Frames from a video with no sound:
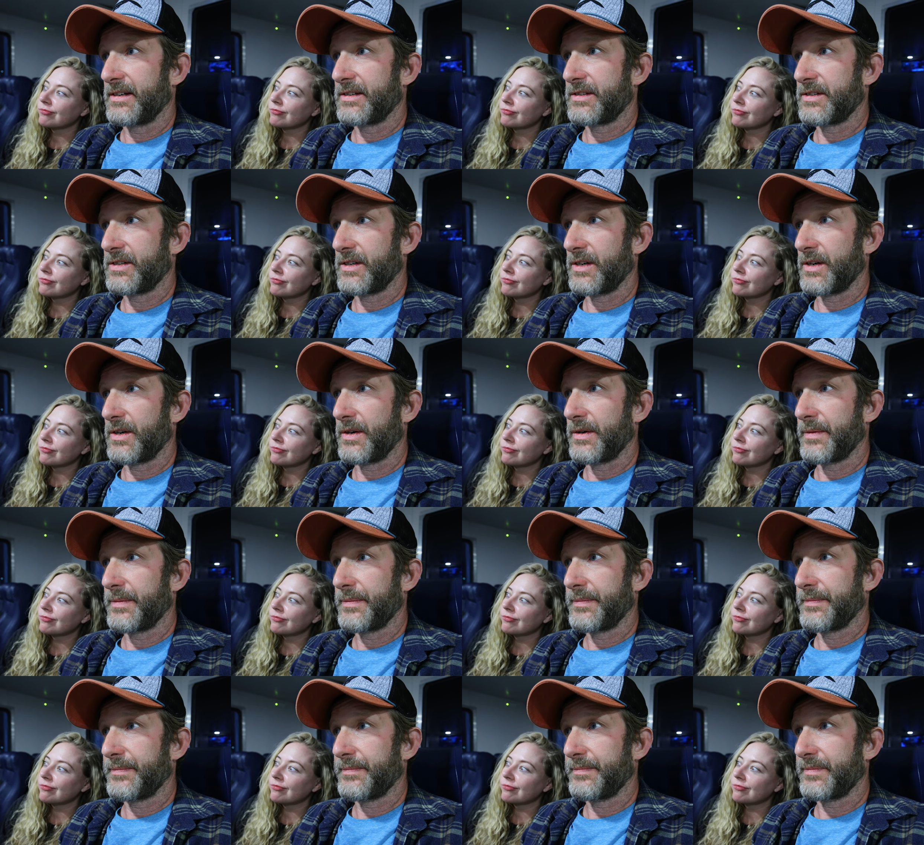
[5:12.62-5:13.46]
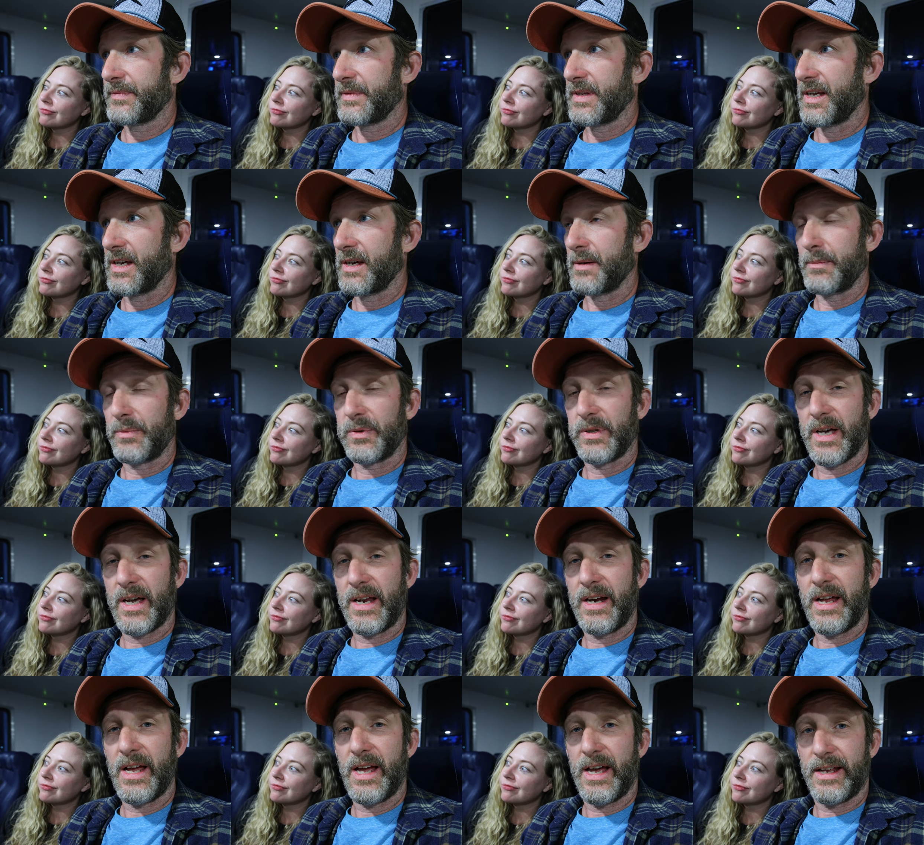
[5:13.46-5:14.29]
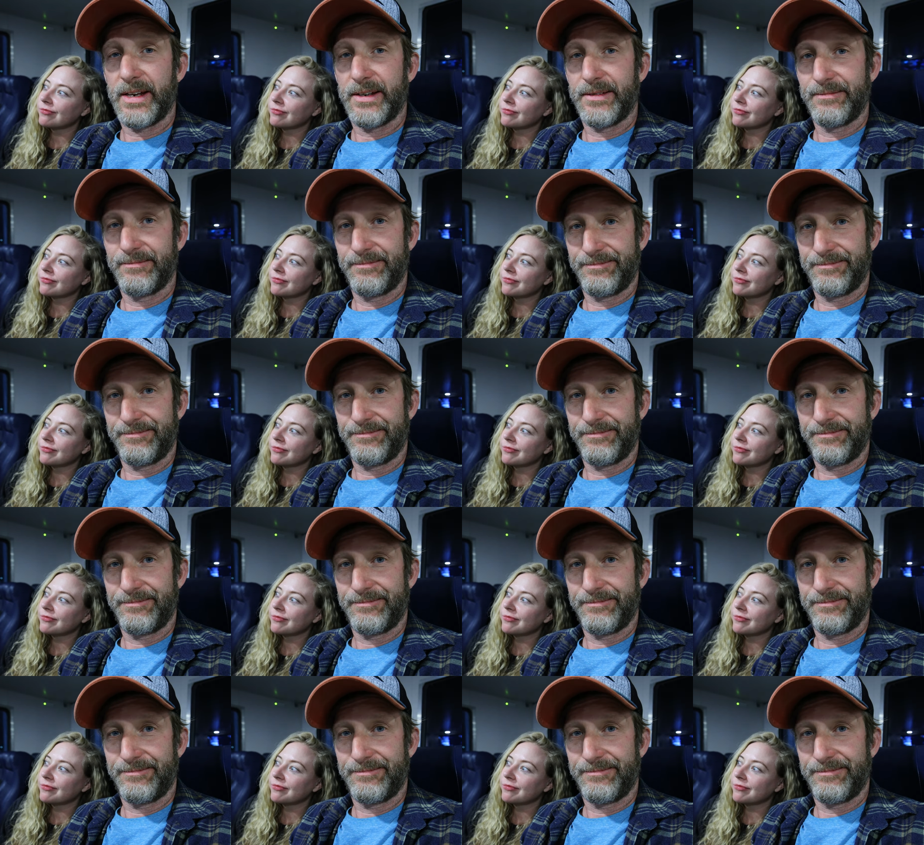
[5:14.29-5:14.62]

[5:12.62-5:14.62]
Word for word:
Speaker 1: So yeah, plan ahead.